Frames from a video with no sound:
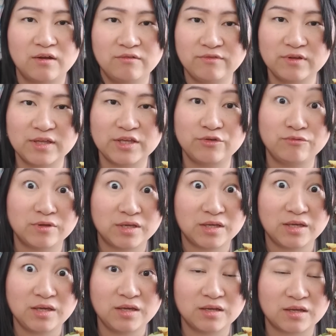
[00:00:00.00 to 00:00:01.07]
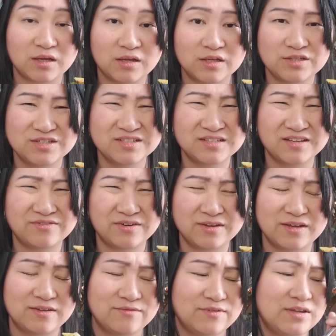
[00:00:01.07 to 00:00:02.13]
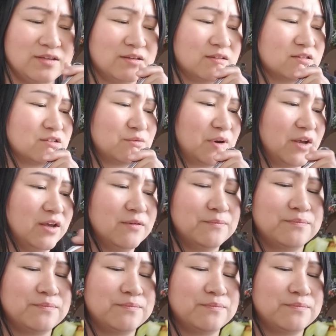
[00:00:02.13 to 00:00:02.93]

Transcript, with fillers: don't feel like you need it. It's just like for convenience, right?